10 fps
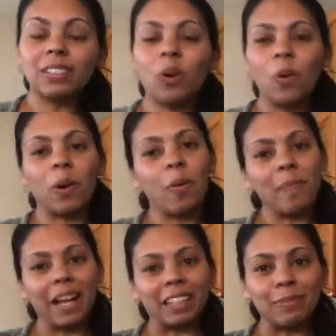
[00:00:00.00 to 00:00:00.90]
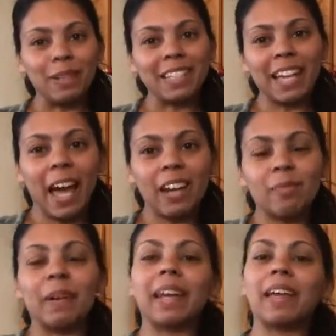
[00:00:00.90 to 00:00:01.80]
so welcome back to my
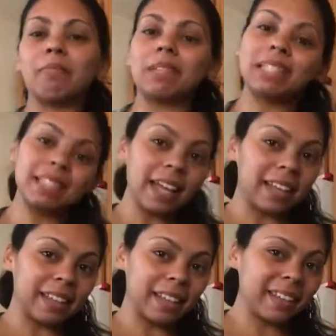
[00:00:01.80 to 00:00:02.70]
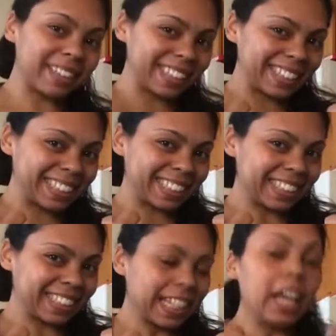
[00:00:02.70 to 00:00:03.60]
channel my name is Tati
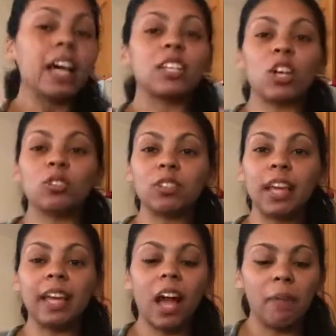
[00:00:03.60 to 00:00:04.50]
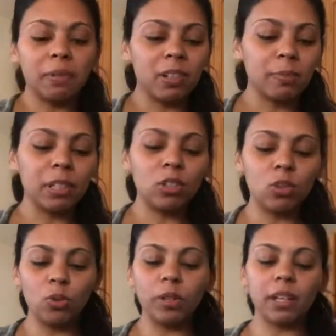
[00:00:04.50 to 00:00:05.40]
so today I'm gonna be
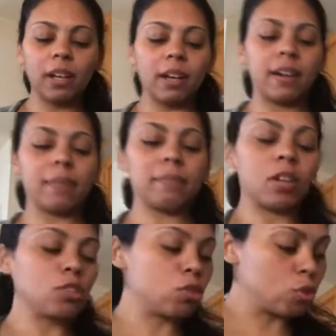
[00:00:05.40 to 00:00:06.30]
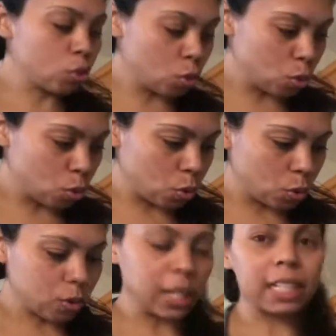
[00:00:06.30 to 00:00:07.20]
doing um,
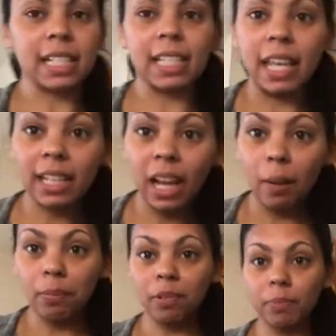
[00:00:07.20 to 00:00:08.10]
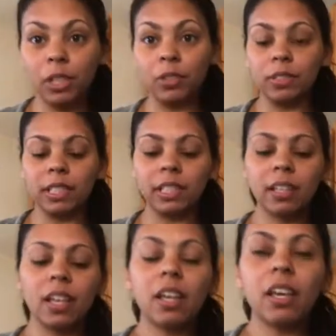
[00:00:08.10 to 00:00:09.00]
stew that the setting that I'm gonna be using
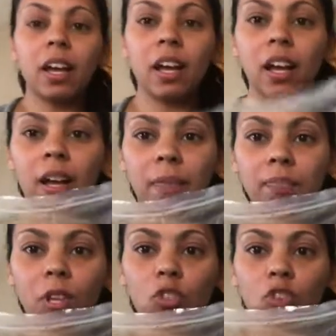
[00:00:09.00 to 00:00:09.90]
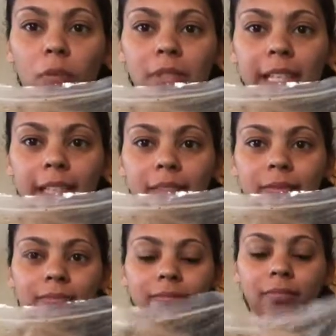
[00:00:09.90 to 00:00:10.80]
um, drumstick
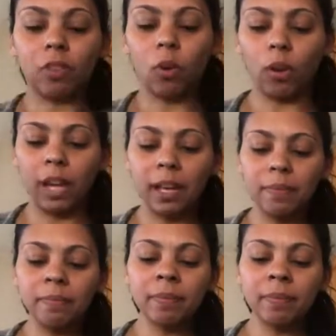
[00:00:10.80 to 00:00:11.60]
okay